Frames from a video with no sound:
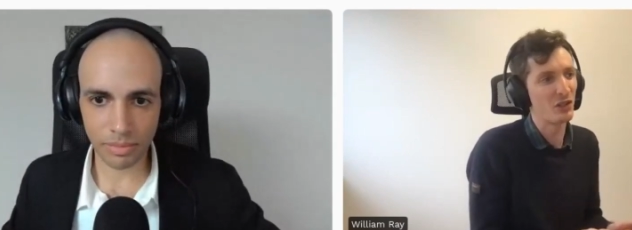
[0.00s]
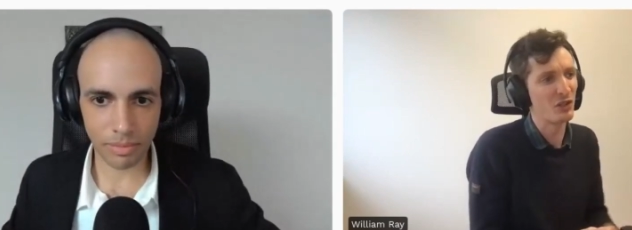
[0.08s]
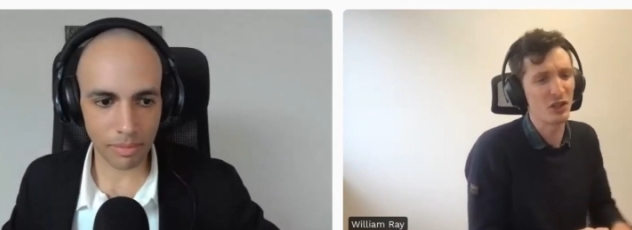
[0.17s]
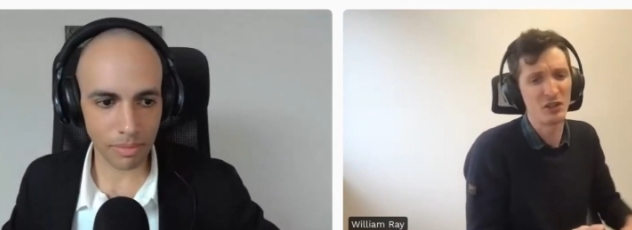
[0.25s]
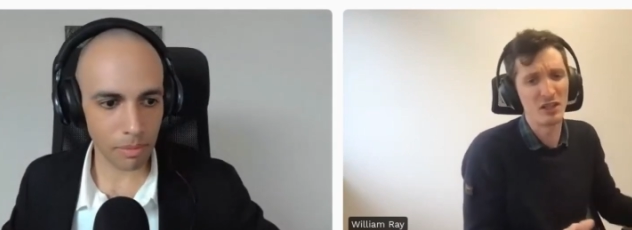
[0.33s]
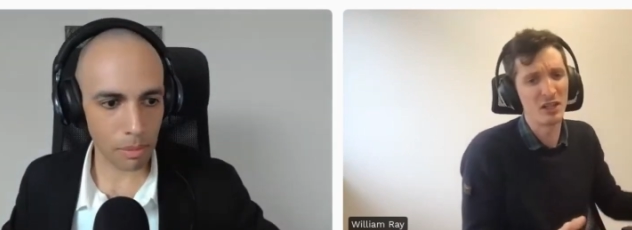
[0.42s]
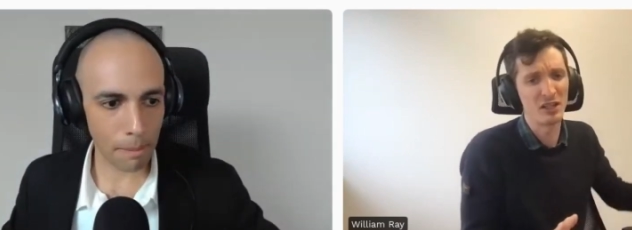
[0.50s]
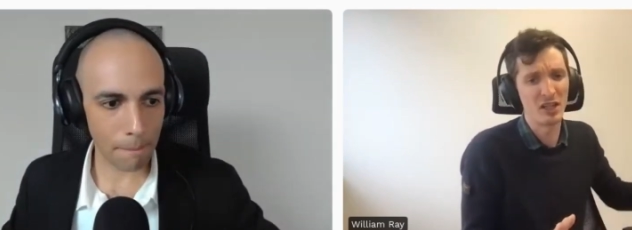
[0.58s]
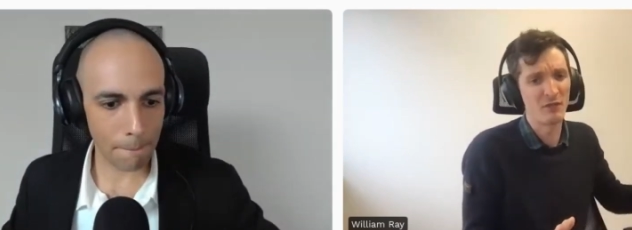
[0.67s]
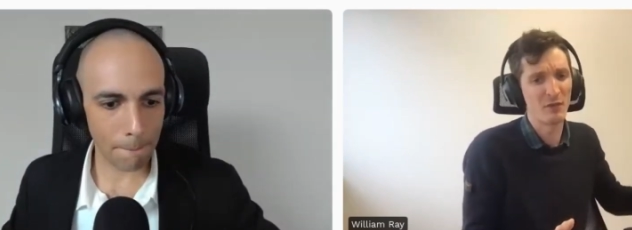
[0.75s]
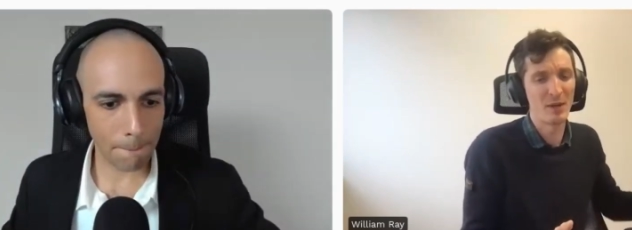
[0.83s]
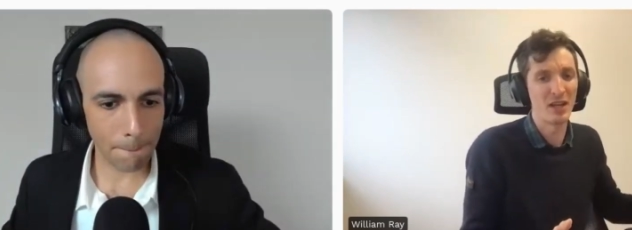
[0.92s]
Speaker 1: You don't need
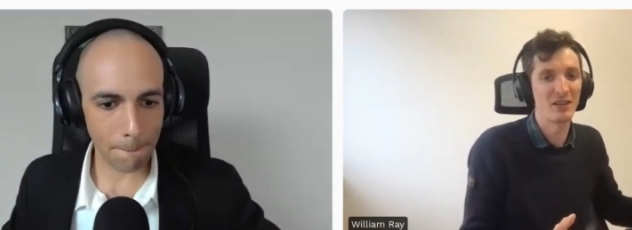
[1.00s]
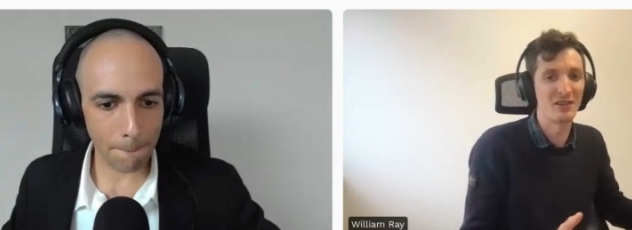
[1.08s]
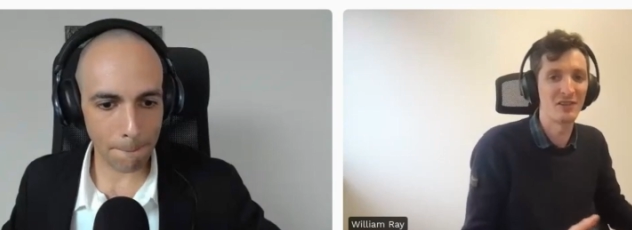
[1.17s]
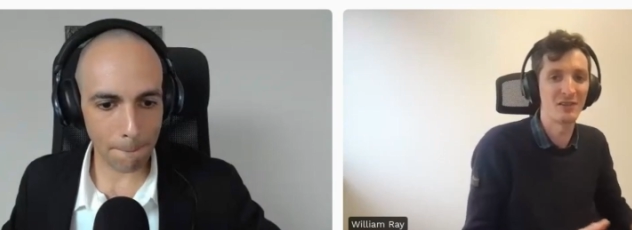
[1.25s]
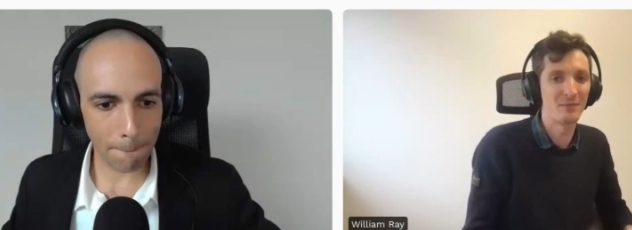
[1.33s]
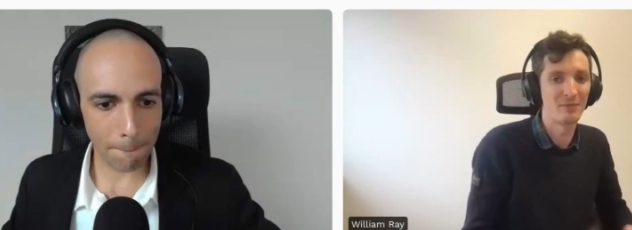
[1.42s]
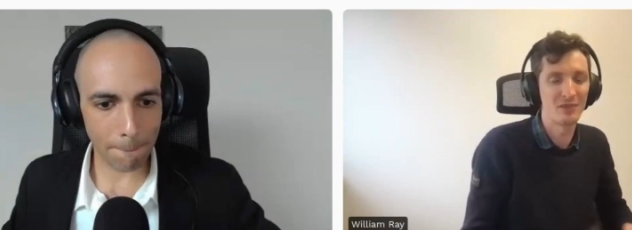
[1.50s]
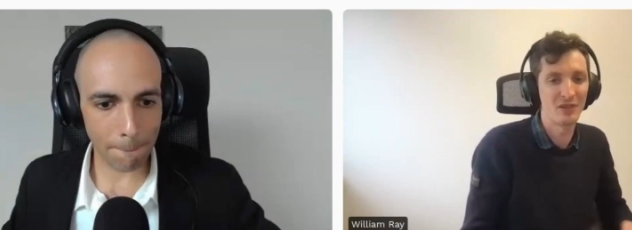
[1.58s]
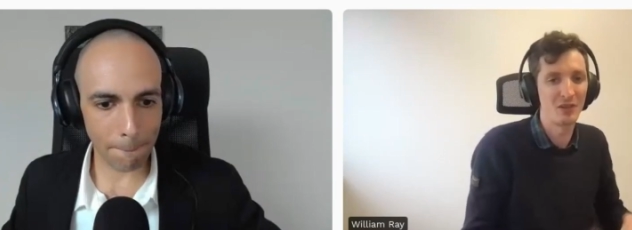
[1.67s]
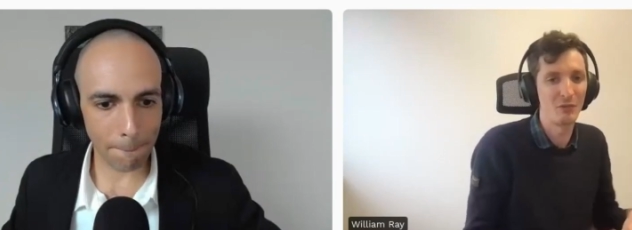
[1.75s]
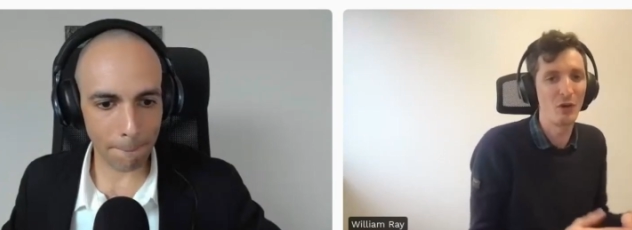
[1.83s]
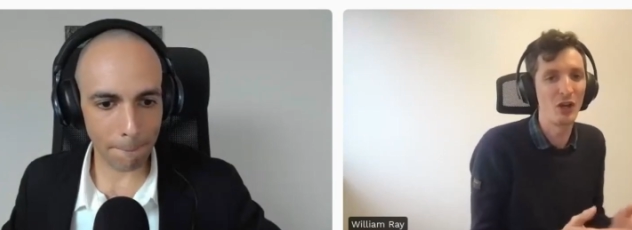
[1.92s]
the other bands.
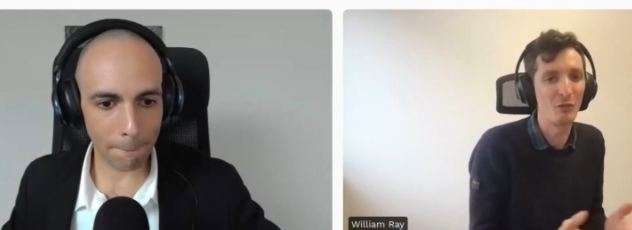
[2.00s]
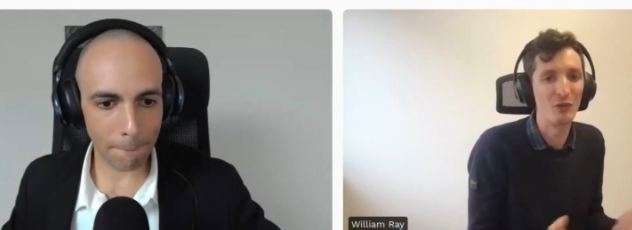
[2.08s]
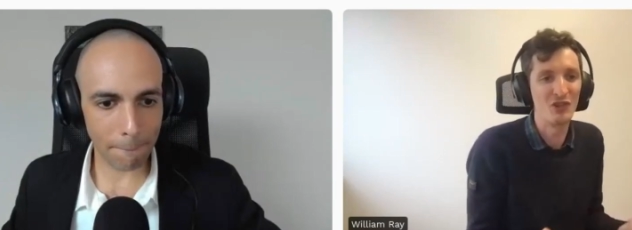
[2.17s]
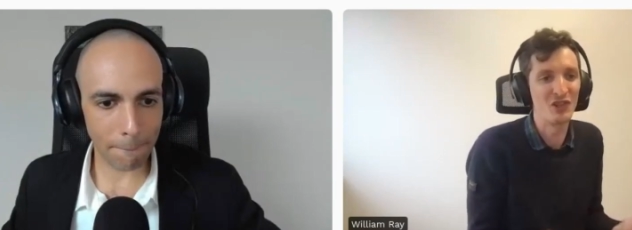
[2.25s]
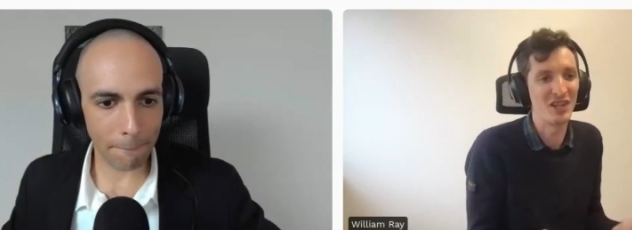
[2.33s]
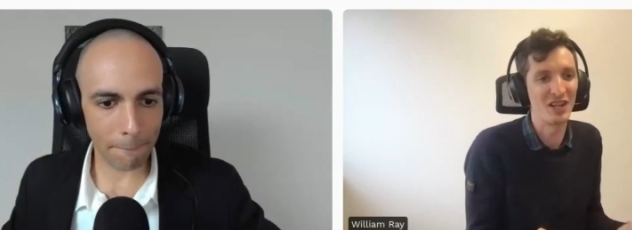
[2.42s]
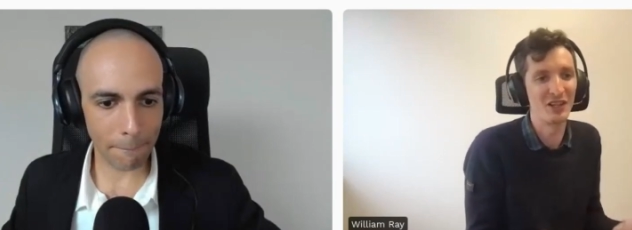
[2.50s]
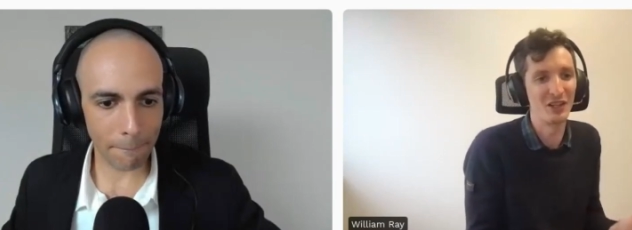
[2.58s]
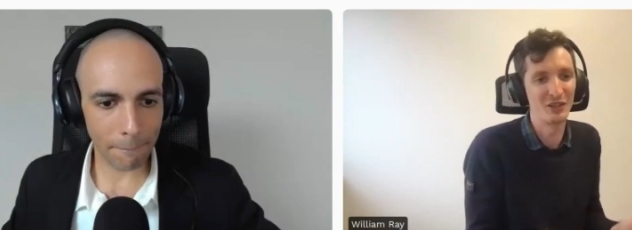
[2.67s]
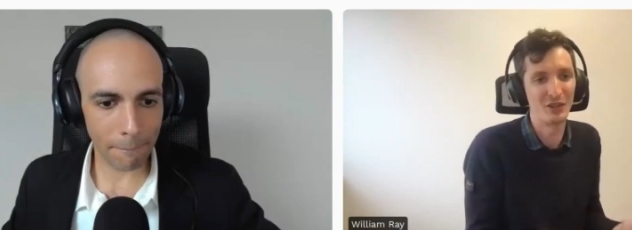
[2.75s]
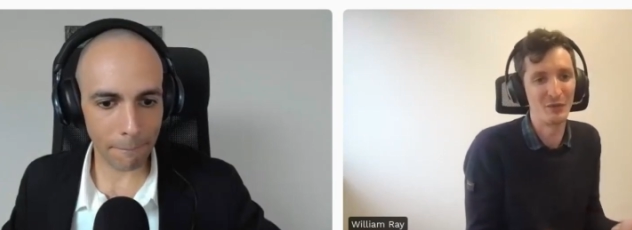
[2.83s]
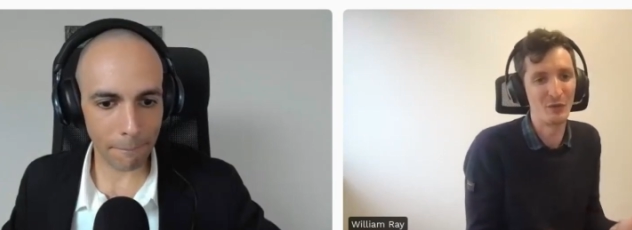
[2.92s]
So why would you
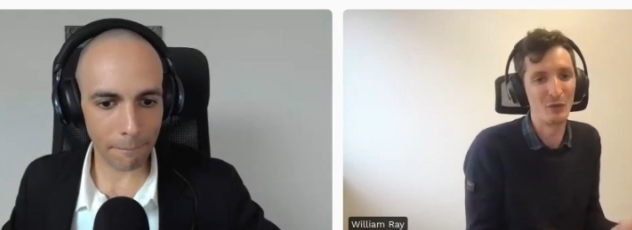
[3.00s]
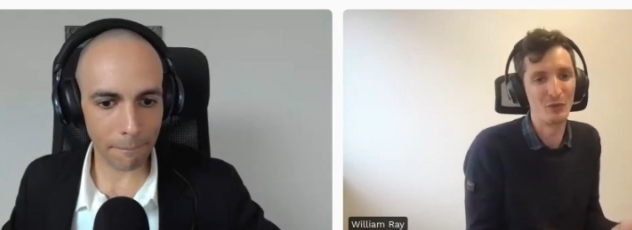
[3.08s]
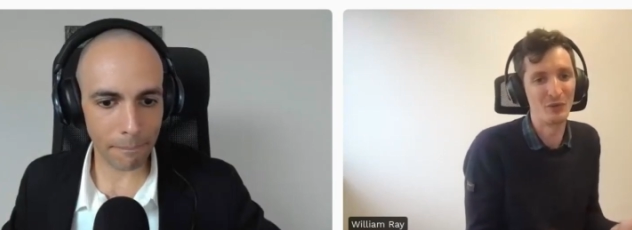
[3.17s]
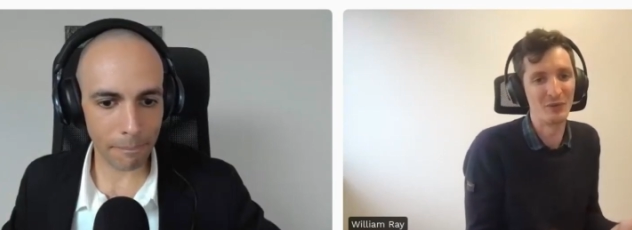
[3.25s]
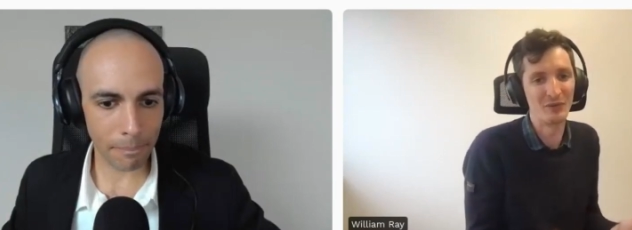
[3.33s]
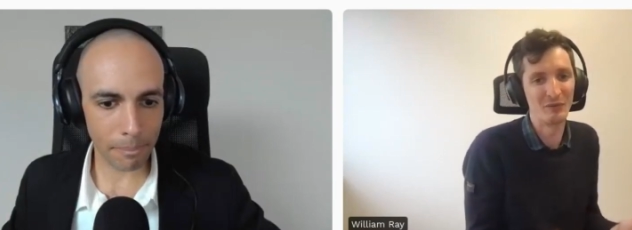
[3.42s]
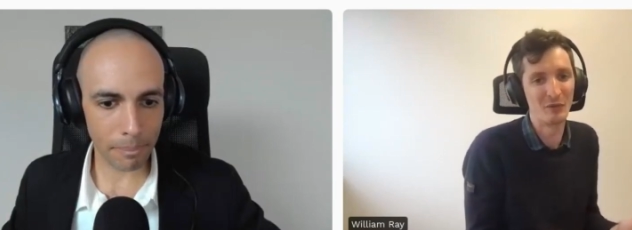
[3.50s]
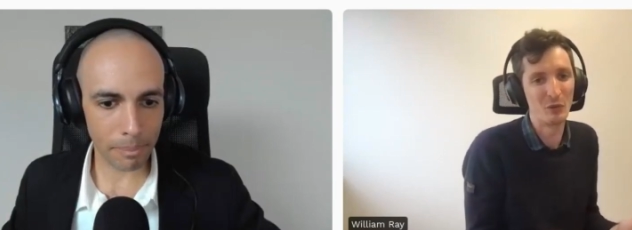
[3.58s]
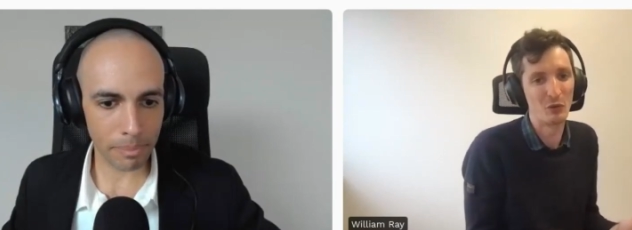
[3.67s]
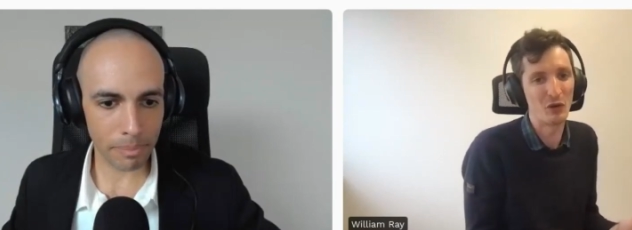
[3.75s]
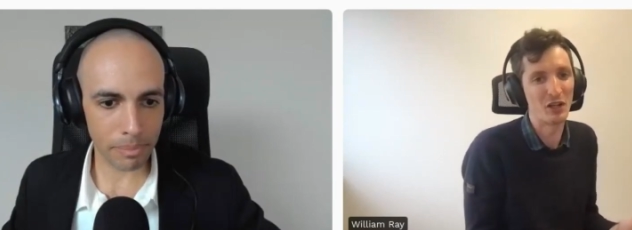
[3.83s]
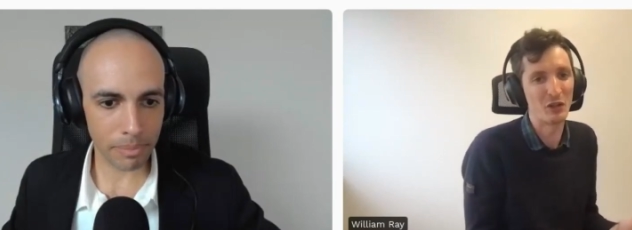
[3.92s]
download the full
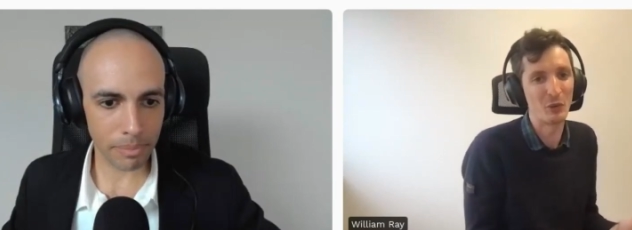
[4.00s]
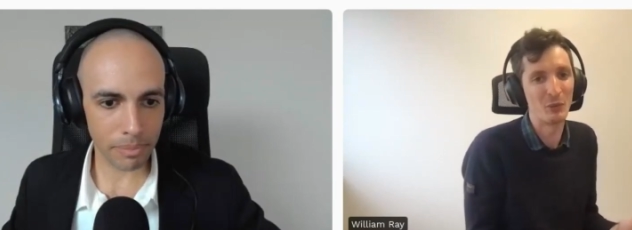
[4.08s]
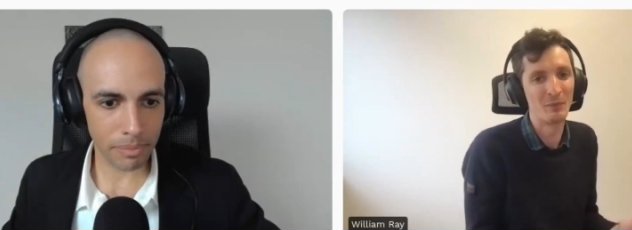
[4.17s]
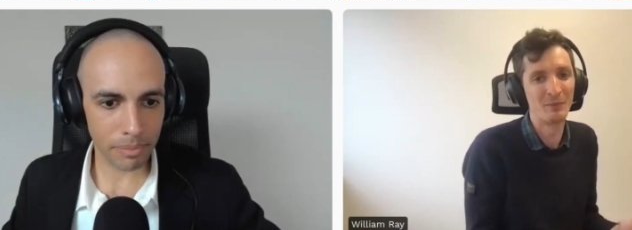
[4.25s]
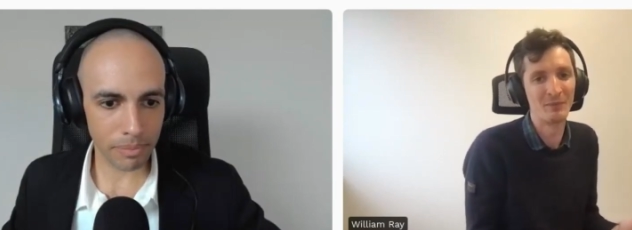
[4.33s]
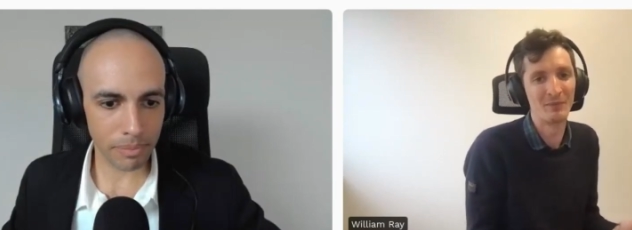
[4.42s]
full granule?